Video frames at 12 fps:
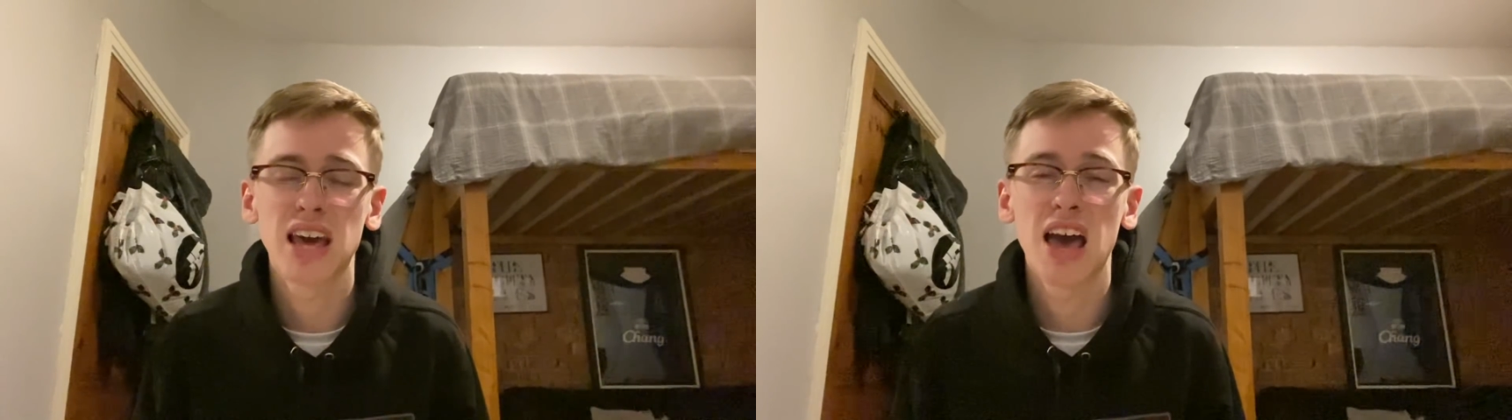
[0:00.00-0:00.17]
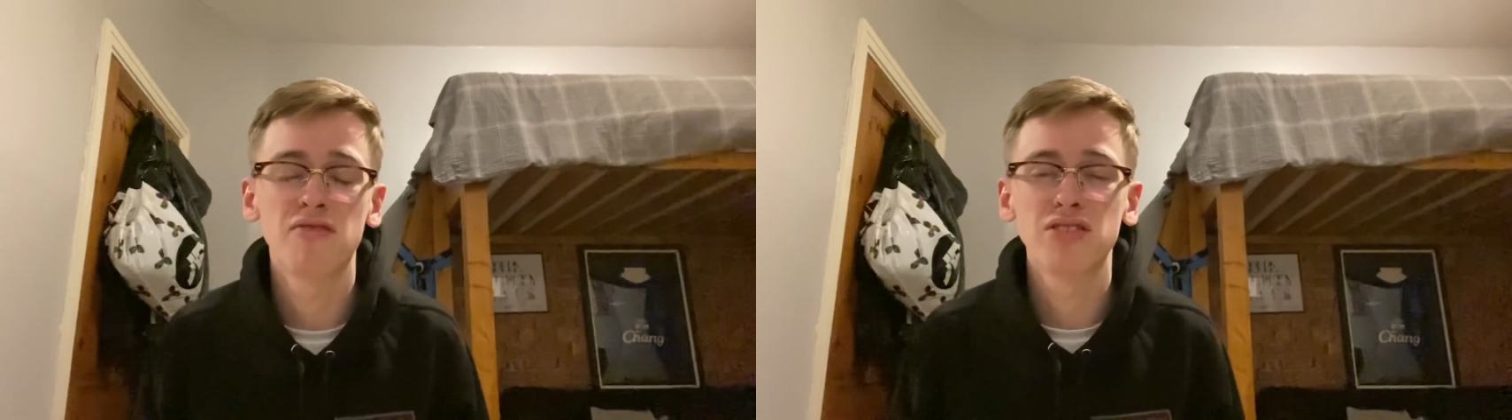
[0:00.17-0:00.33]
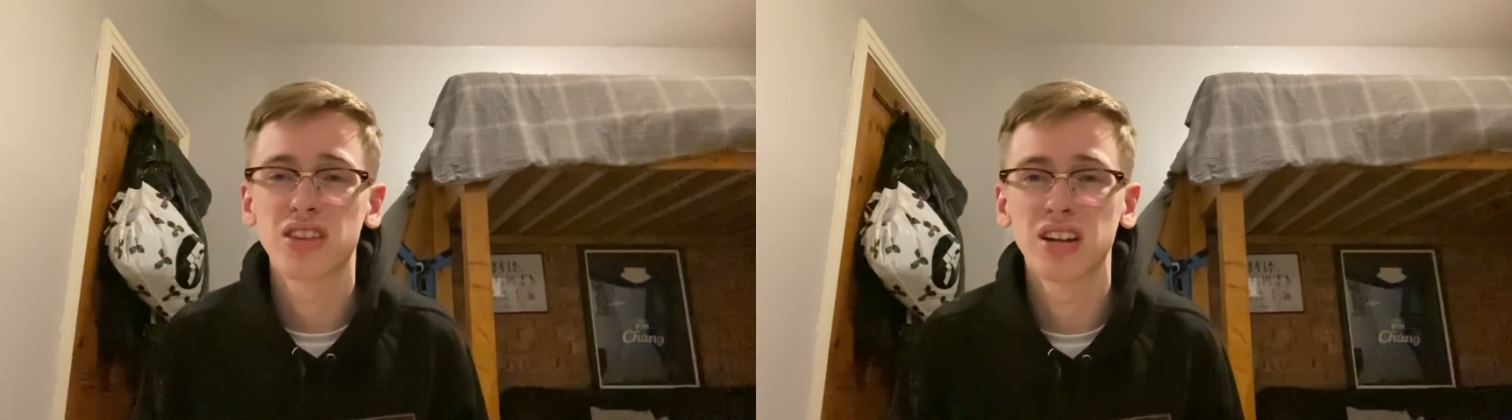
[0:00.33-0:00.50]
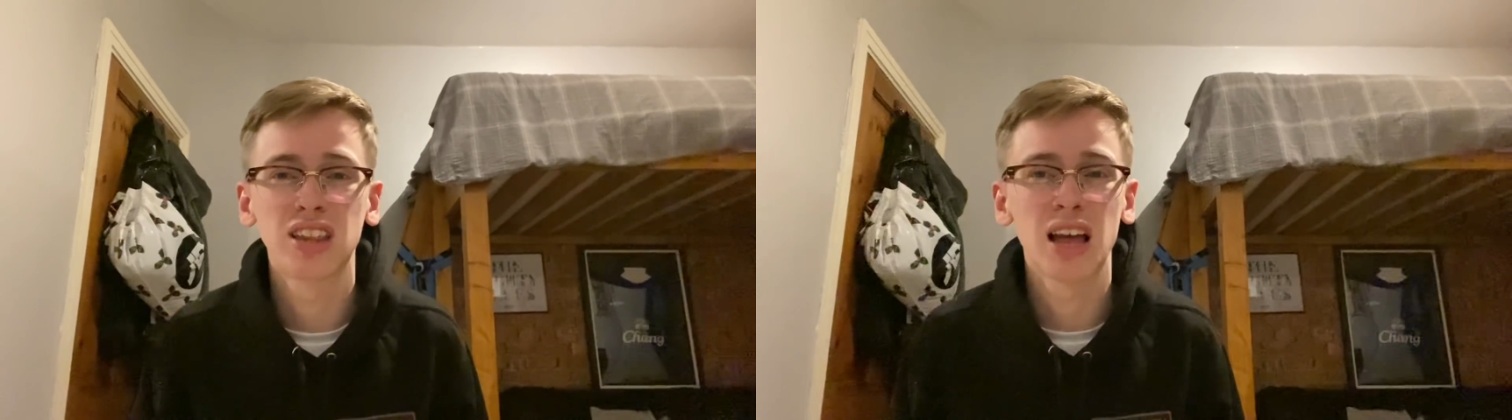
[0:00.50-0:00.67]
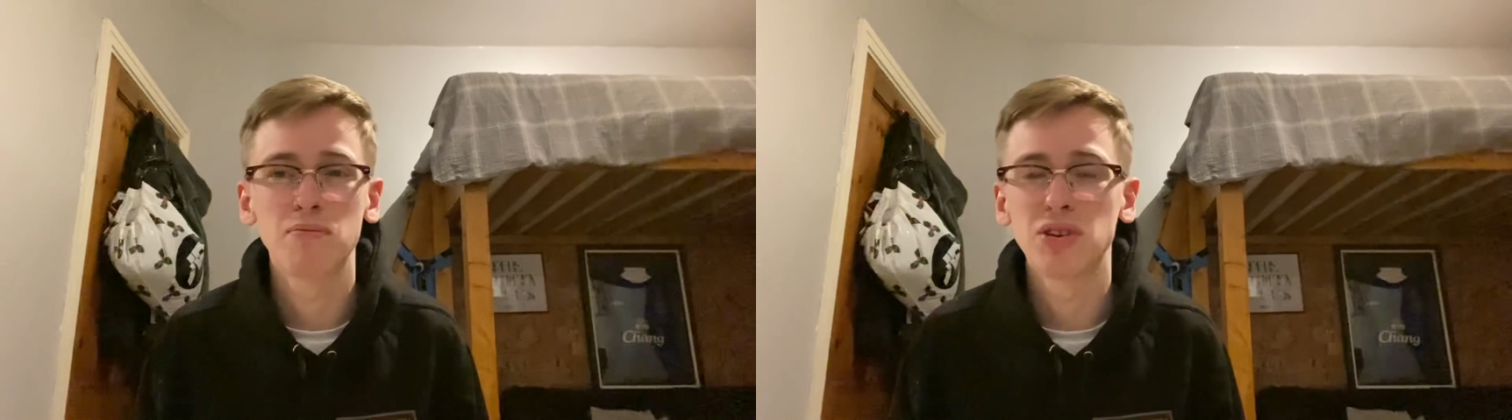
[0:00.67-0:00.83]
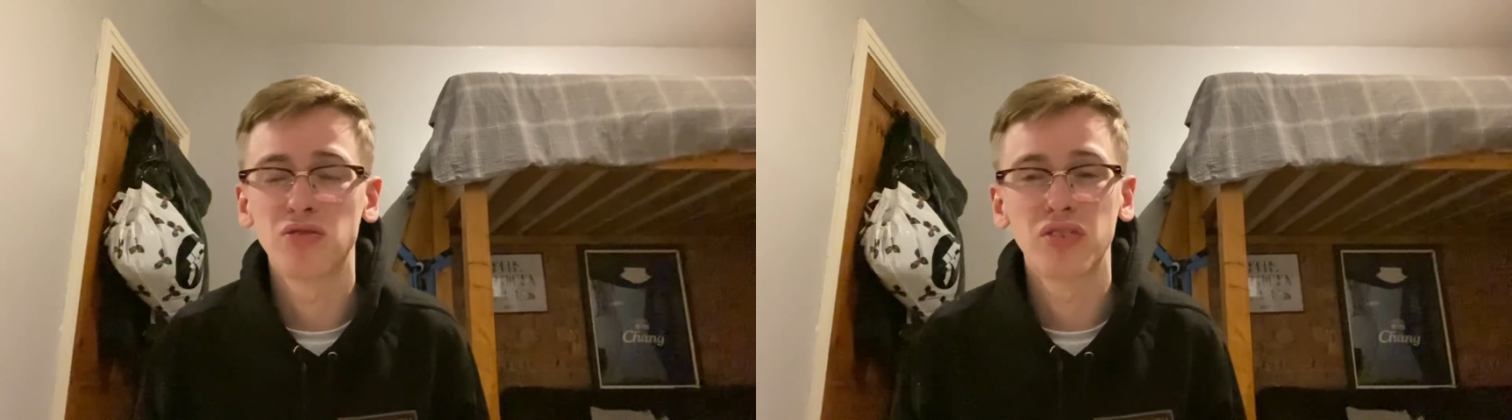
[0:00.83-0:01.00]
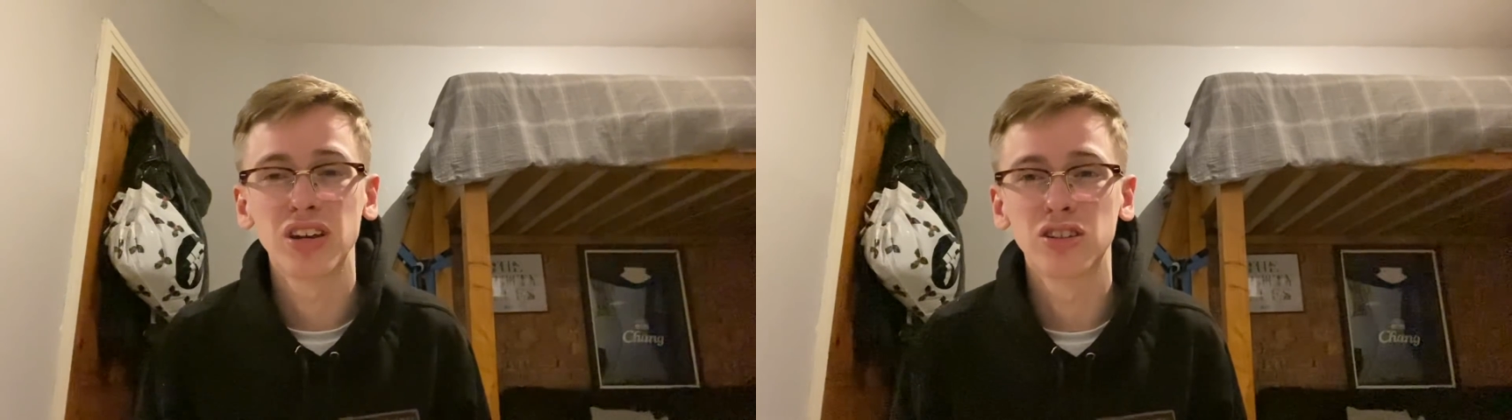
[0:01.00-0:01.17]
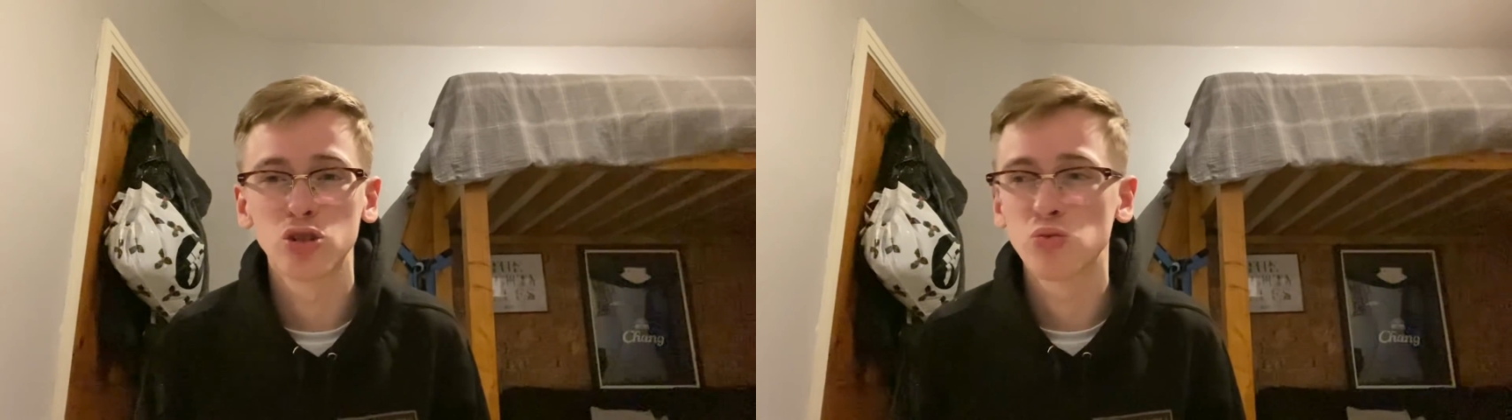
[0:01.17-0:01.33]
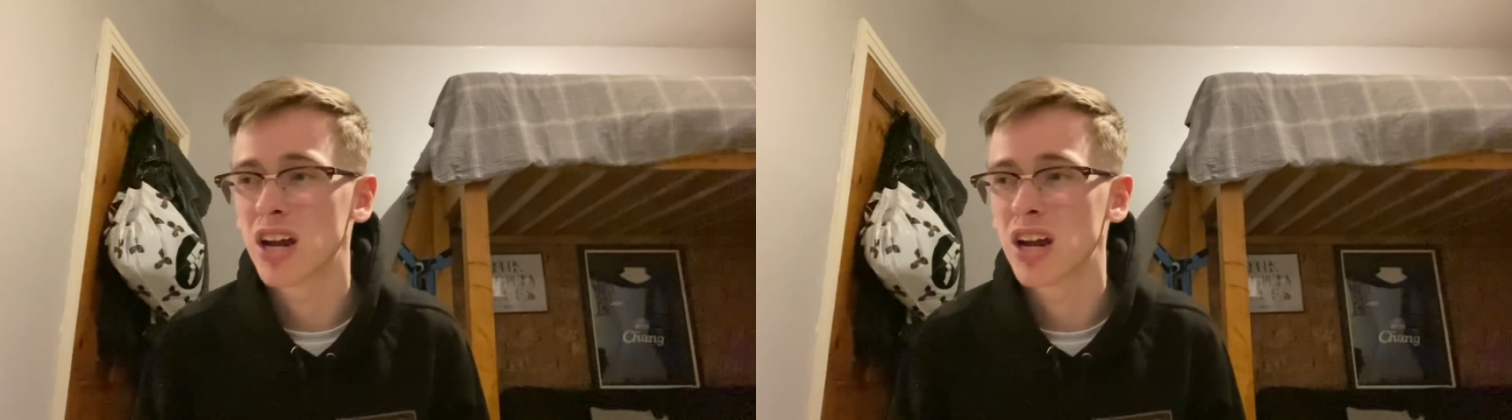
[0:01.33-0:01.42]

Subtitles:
everything in that midfield as well.